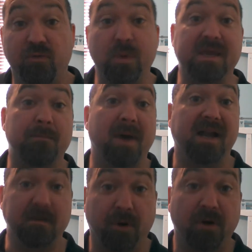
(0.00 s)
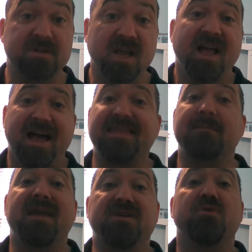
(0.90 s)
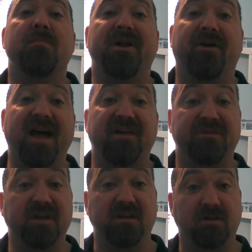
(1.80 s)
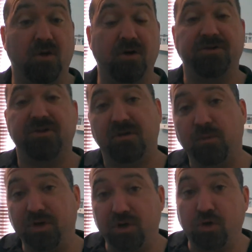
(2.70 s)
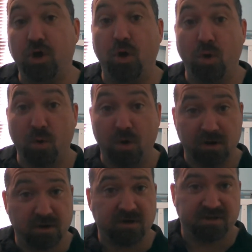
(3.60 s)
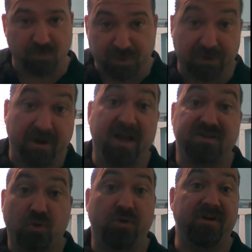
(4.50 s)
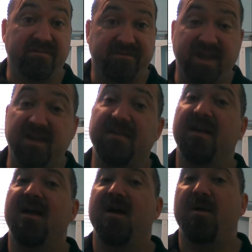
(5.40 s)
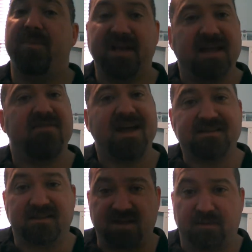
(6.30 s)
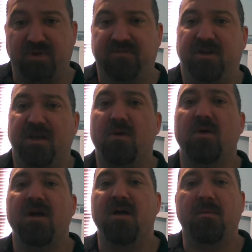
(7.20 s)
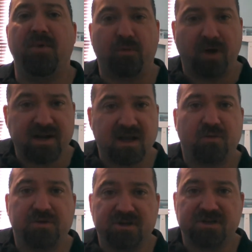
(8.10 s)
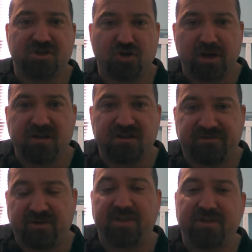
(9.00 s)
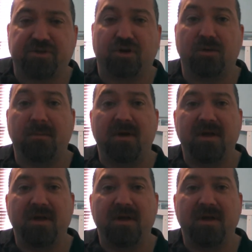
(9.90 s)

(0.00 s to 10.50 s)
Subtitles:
weak body parts, I think makes you a better athlete in the long term when you go to periodize toward an event. But again, that's a separate video. But right now, we're just trying to define the term.